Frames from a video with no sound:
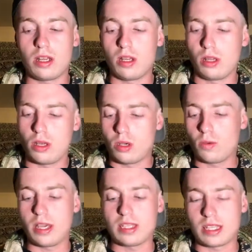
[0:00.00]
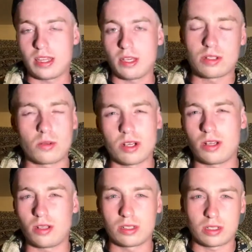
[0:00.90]
a long ways. I think
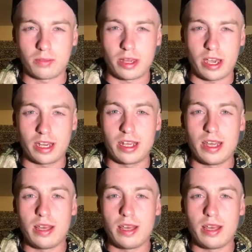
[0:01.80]
$20 combined.